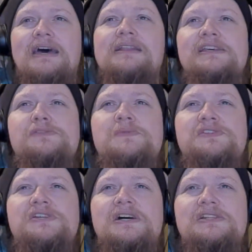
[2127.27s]
at least
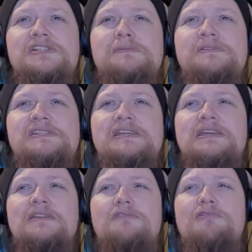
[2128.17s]
with
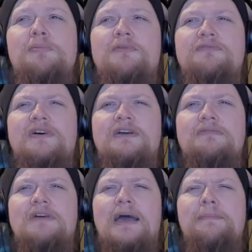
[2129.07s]
ChatGPT 3.5,